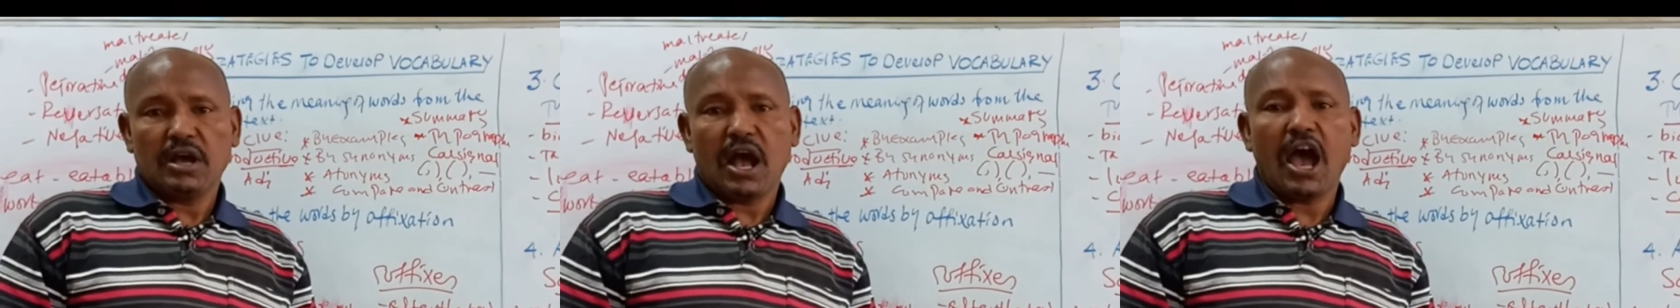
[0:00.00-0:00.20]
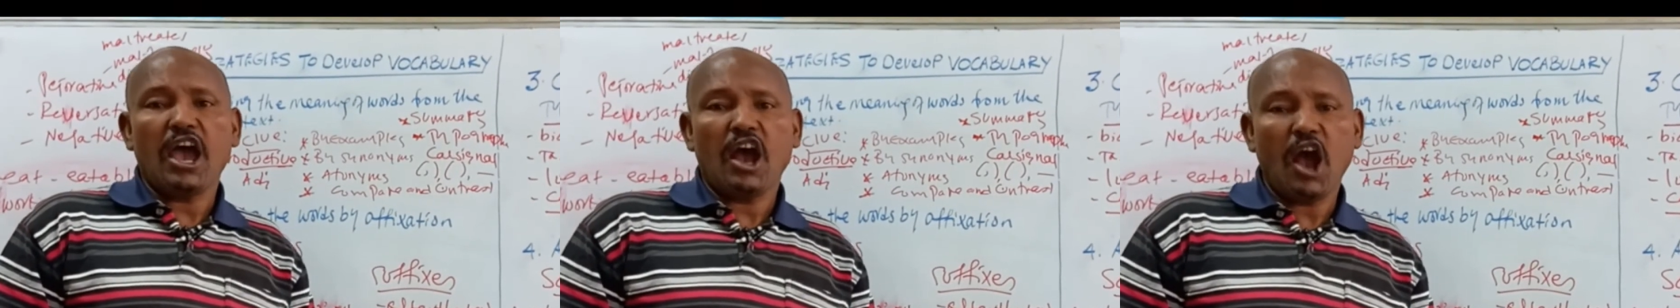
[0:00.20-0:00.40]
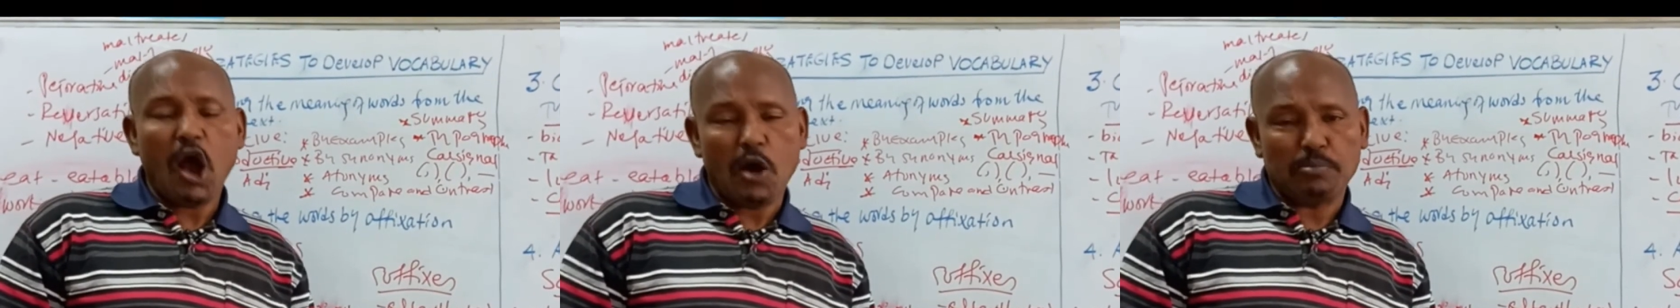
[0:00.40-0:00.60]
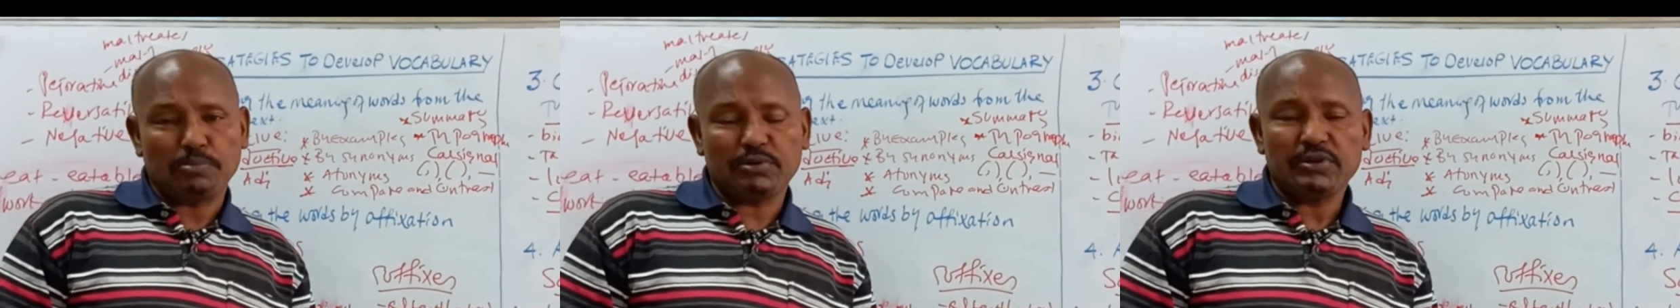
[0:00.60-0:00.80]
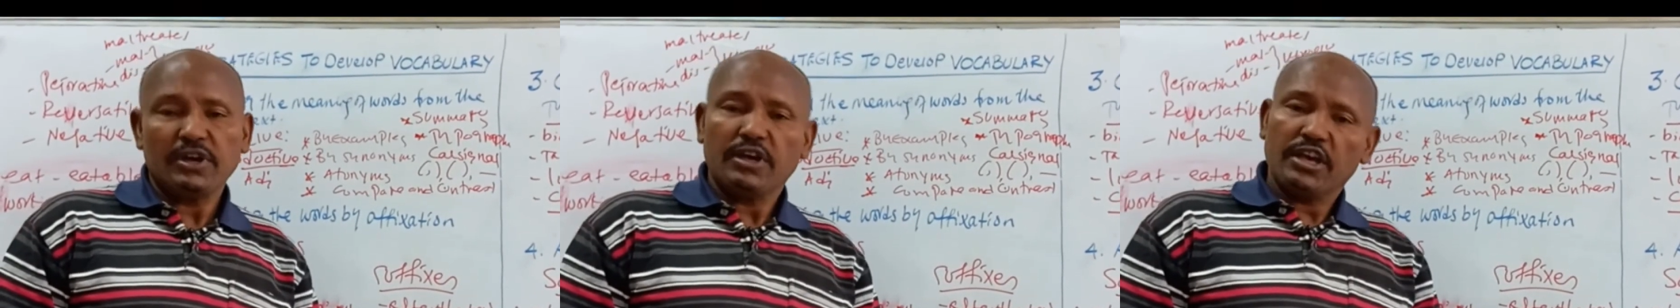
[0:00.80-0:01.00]
I
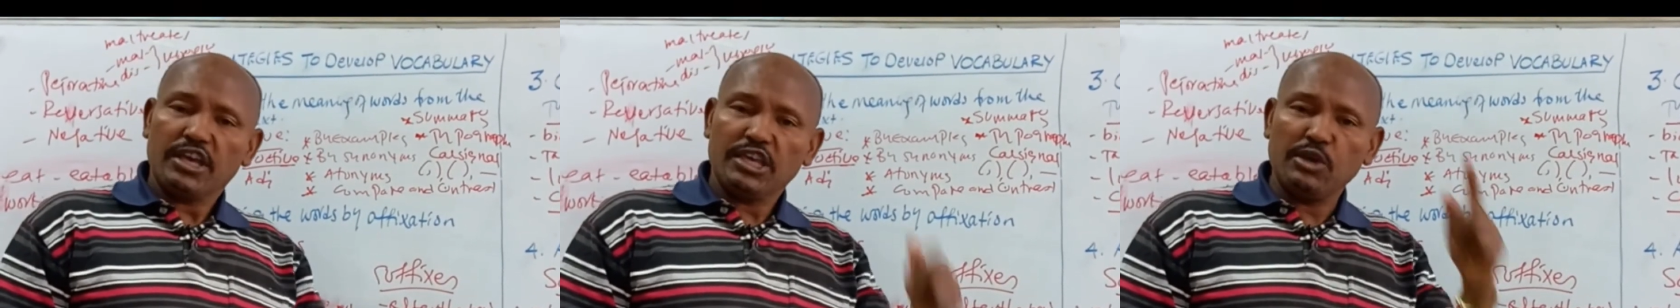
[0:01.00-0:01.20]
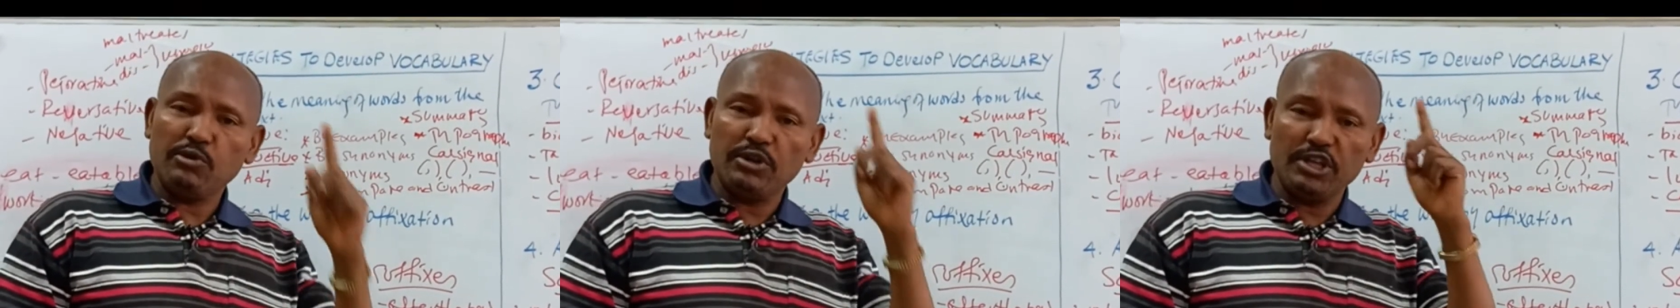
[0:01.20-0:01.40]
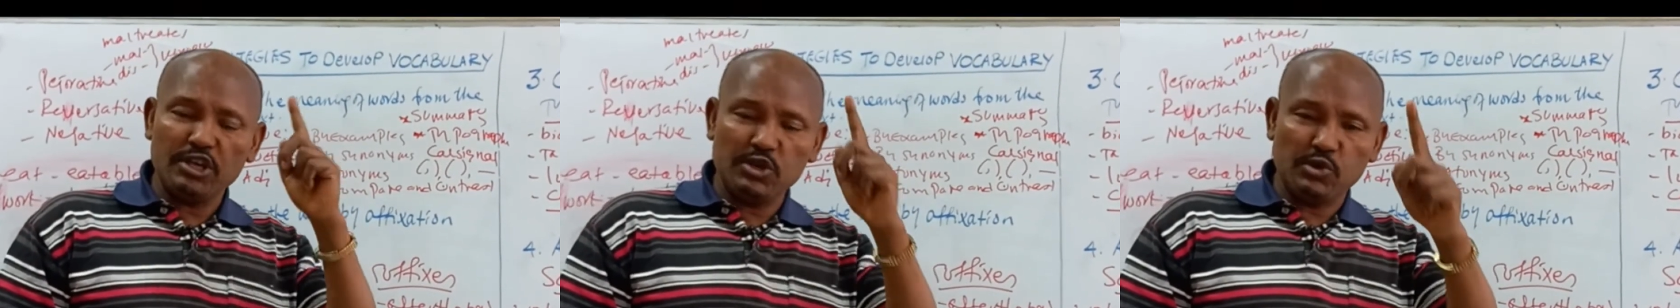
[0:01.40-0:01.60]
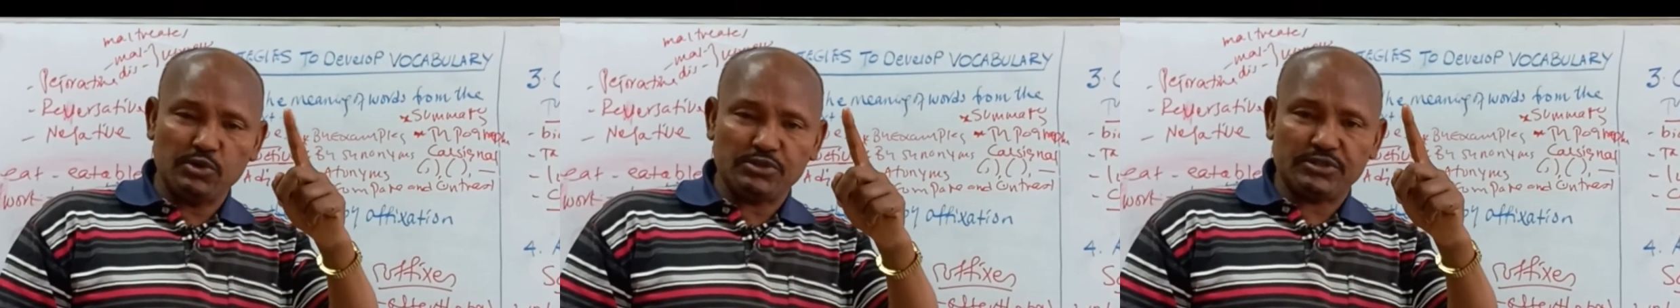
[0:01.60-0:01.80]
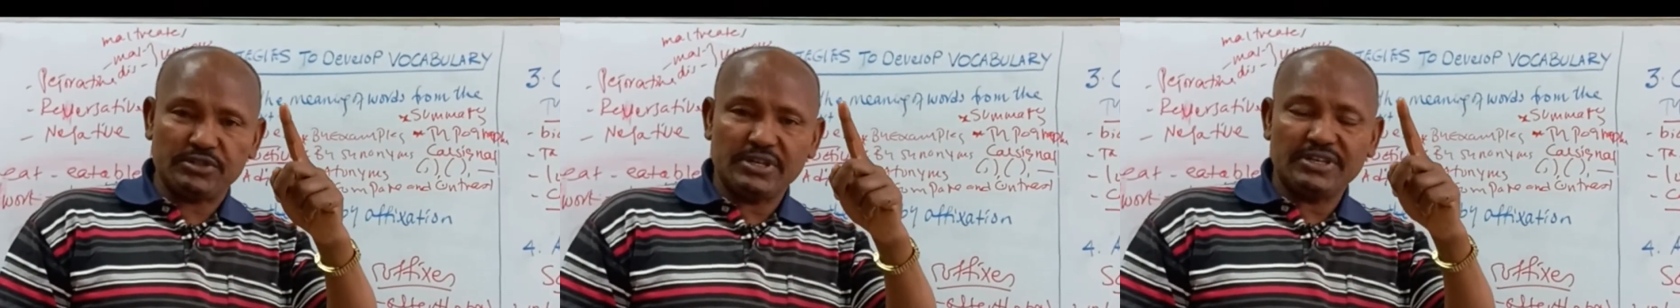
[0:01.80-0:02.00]
hope you will
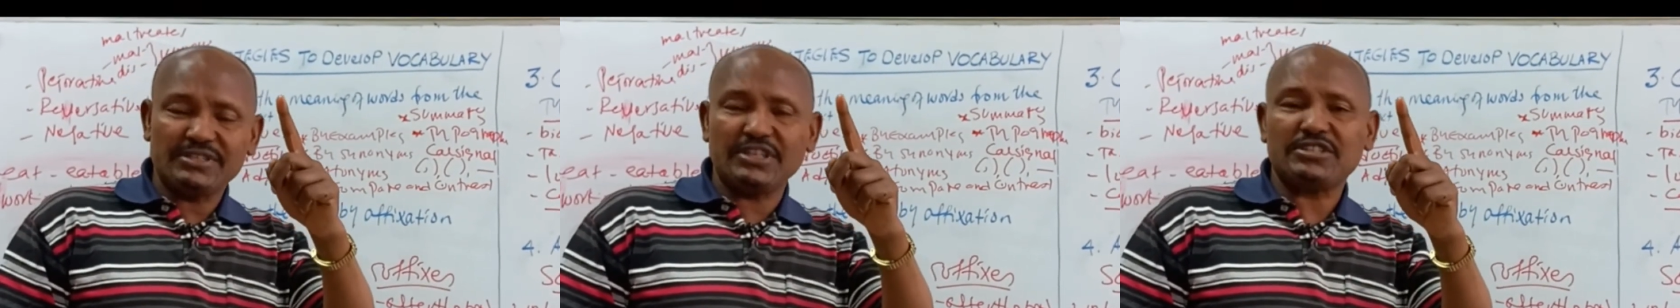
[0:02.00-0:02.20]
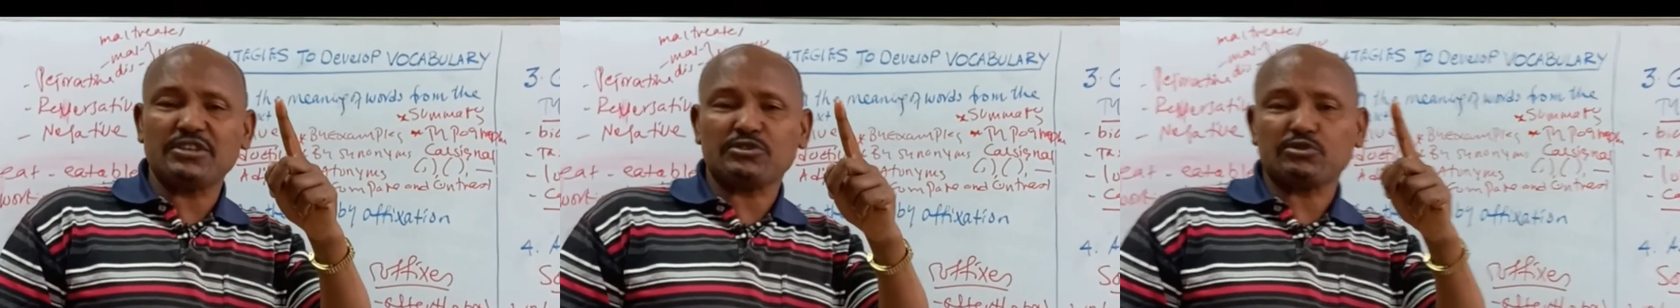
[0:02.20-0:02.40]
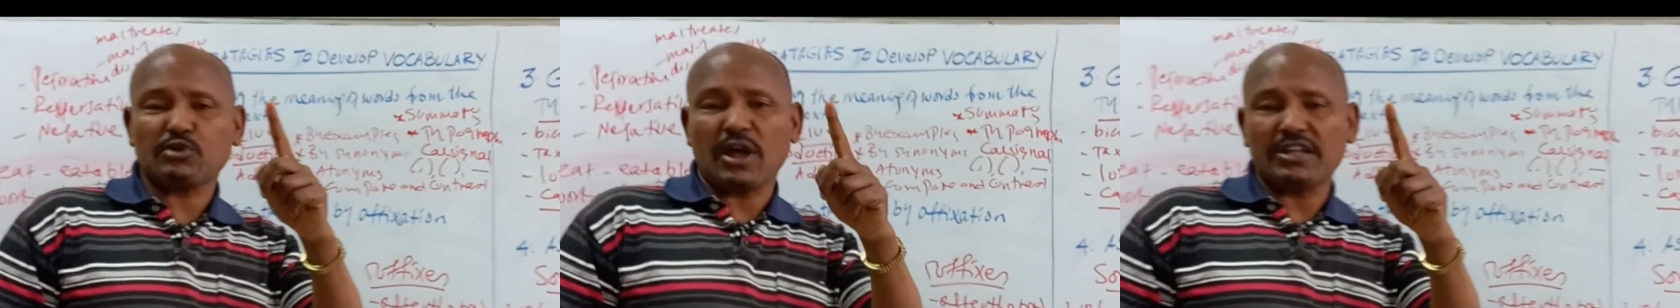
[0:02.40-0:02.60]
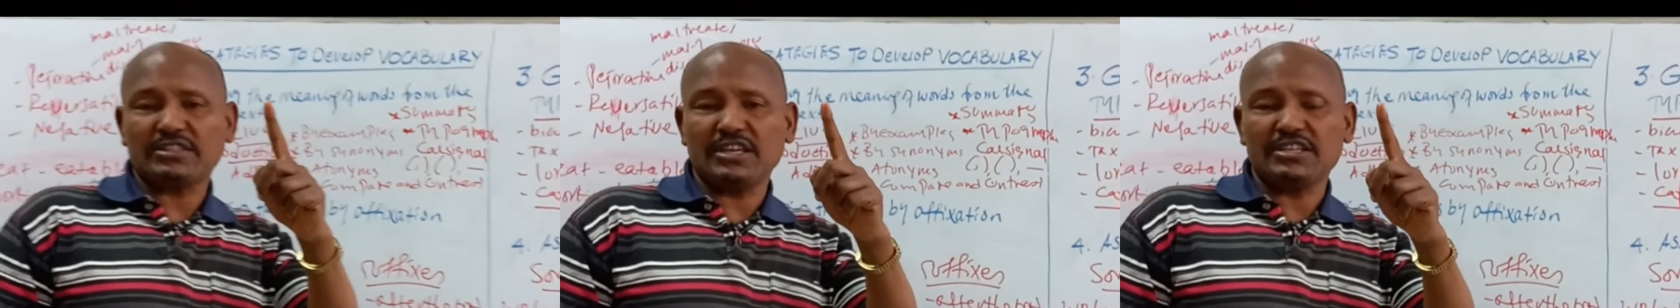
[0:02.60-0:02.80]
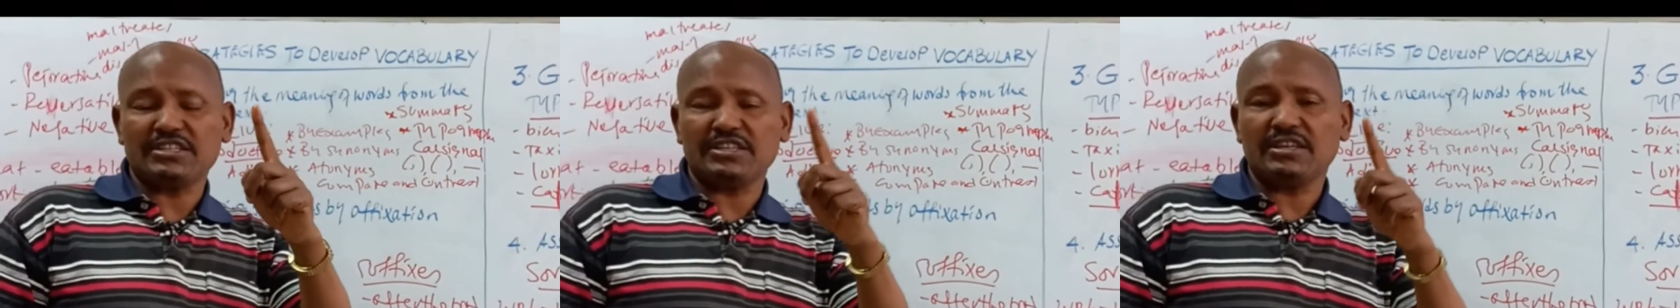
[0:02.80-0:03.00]
use this
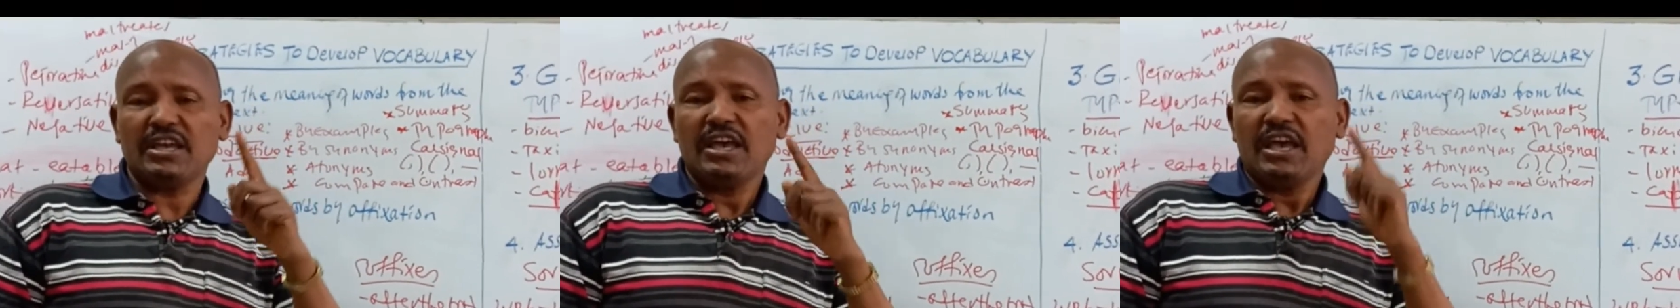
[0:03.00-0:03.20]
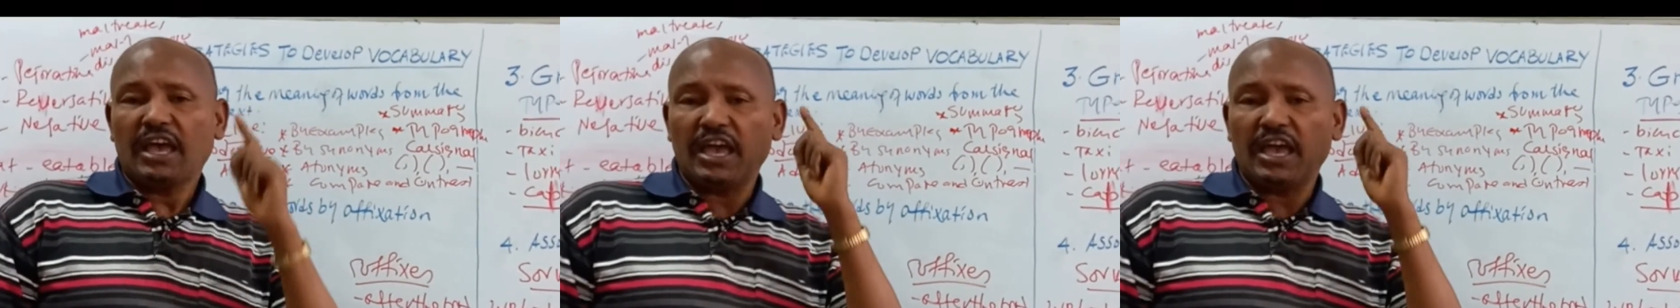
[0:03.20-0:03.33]
strategy